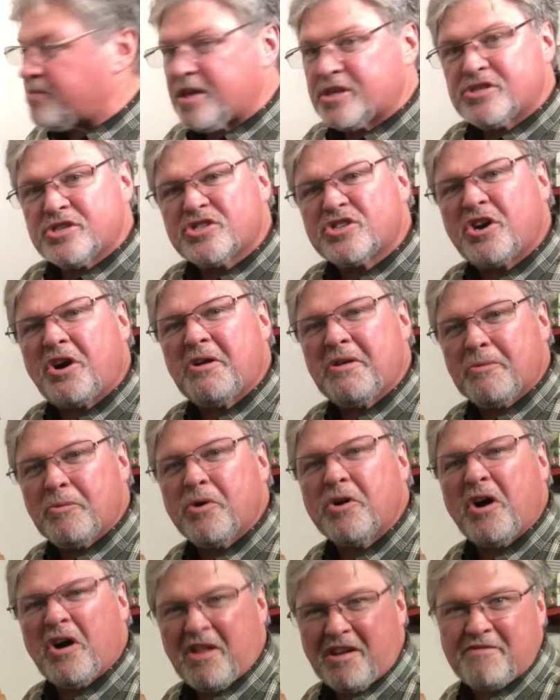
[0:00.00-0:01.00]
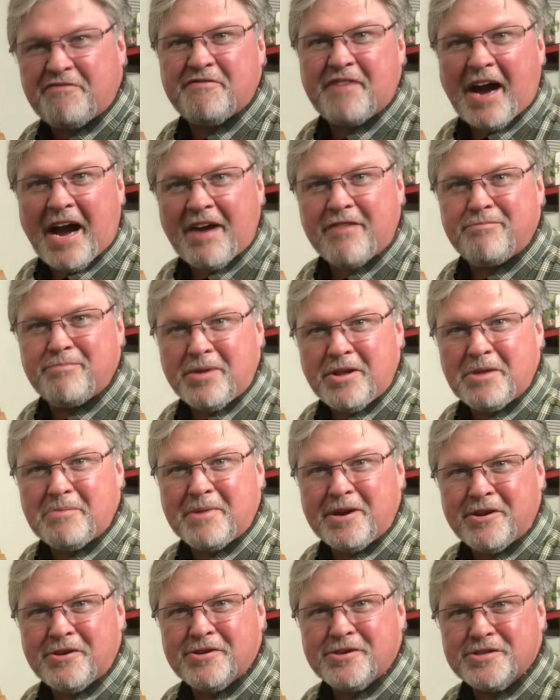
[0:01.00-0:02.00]
we'll call it 5
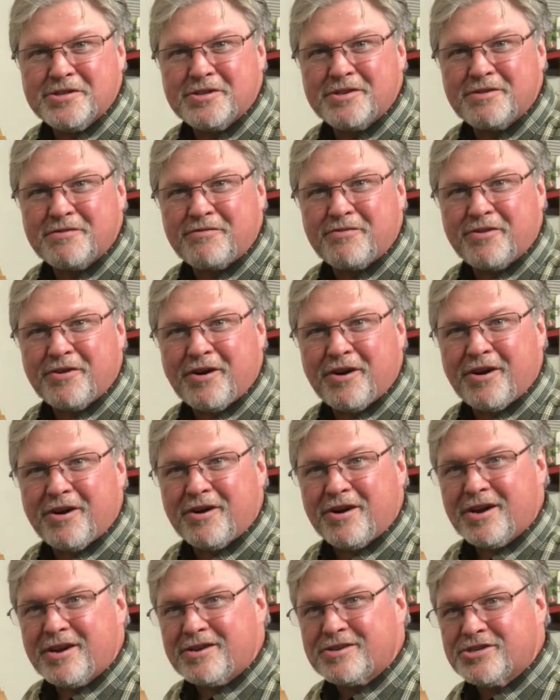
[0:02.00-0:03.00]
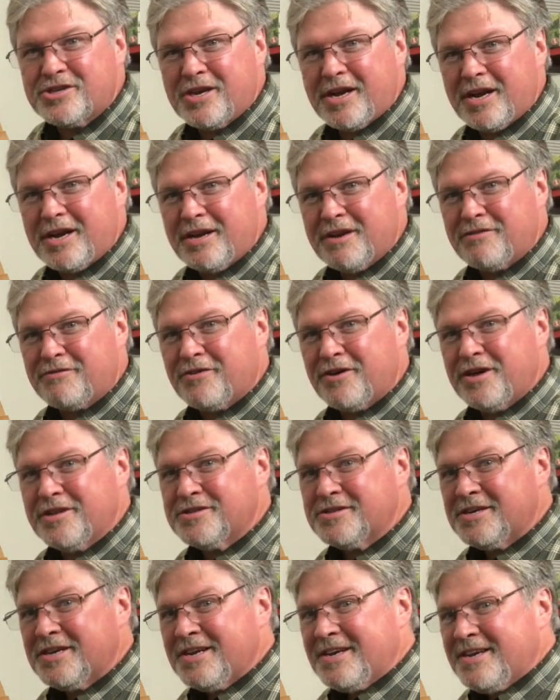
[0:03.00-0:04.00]
millimeters for our Canadian
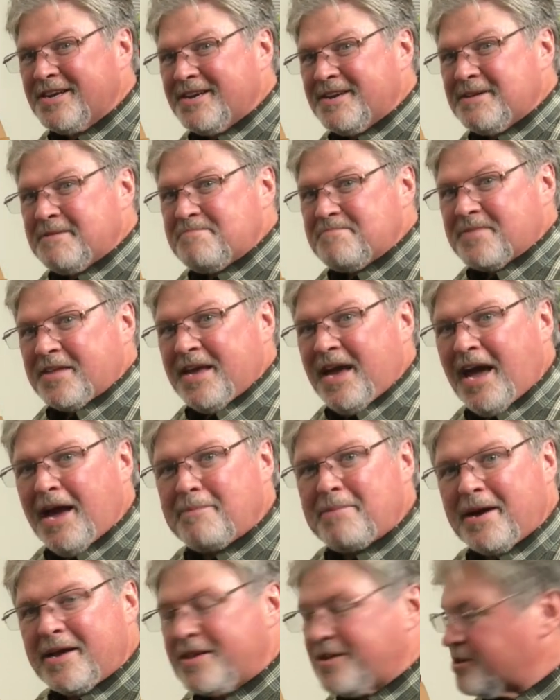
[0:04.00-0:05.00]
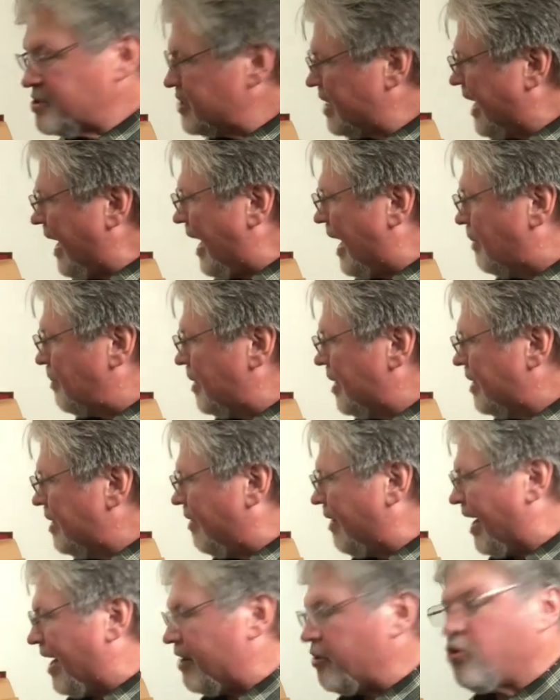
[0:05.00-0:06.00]
friends. Yeah, but there's a gap. Now,
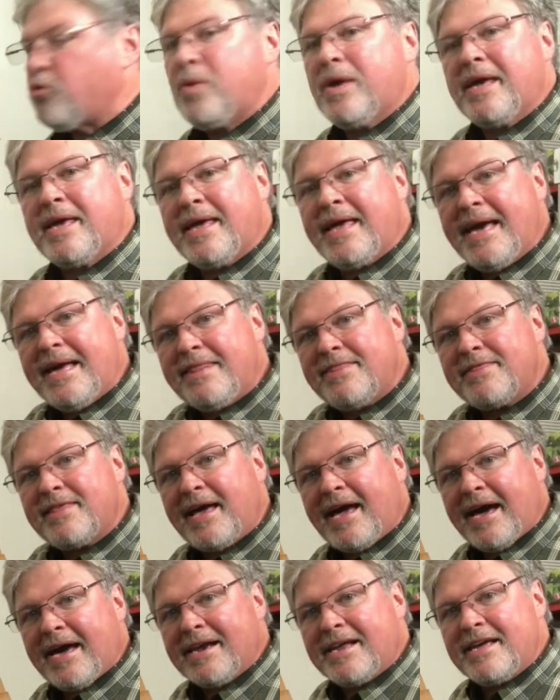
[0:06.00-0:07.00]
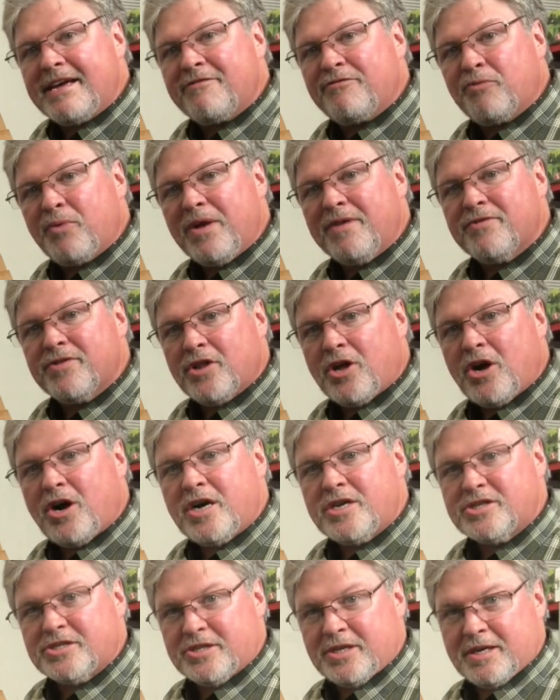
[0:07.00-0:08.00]
how do we get that if we've
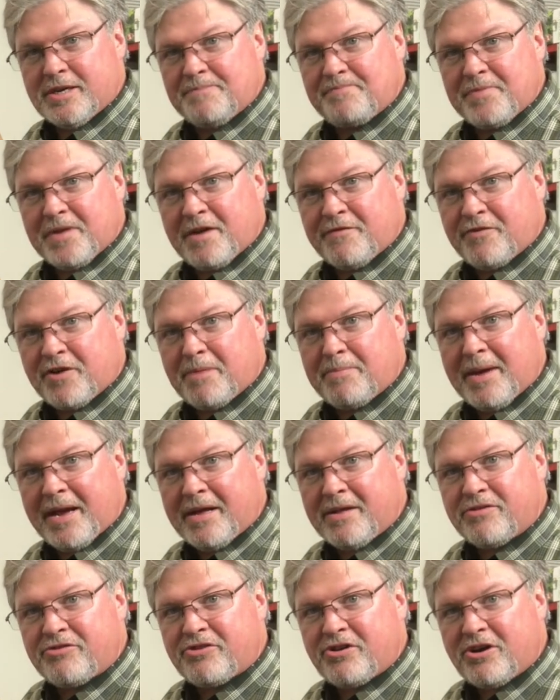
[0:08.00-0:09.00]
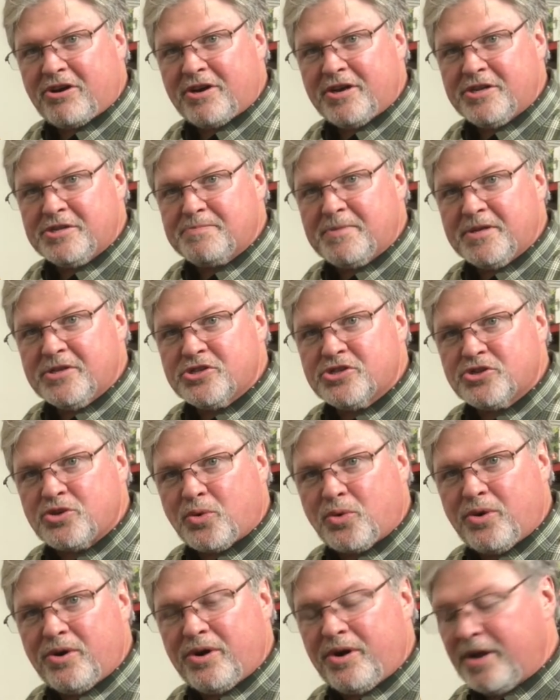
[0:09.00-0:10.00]
lost it, if our bandsaw has been
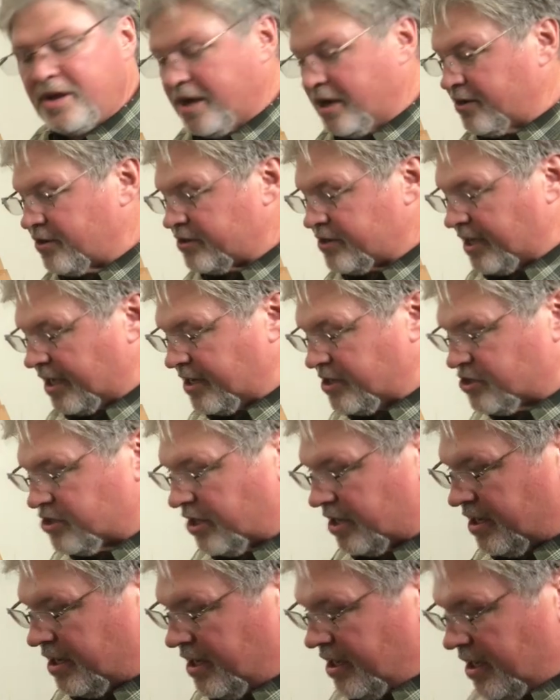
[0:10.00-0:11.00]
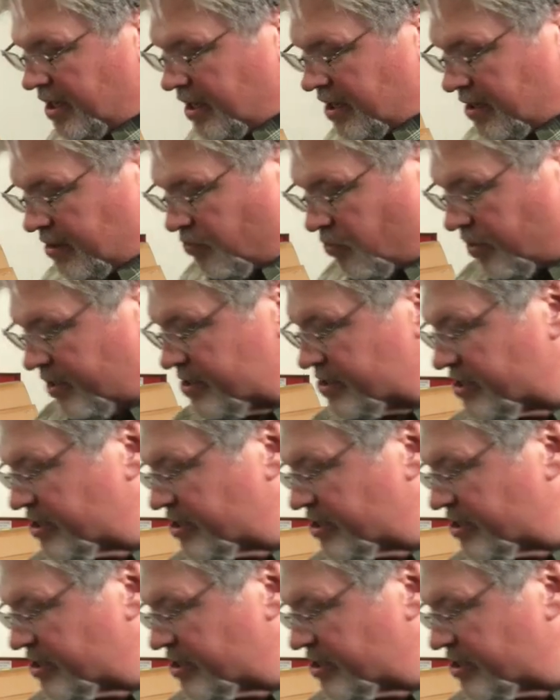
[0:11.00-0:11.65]
stored under tension? Well, this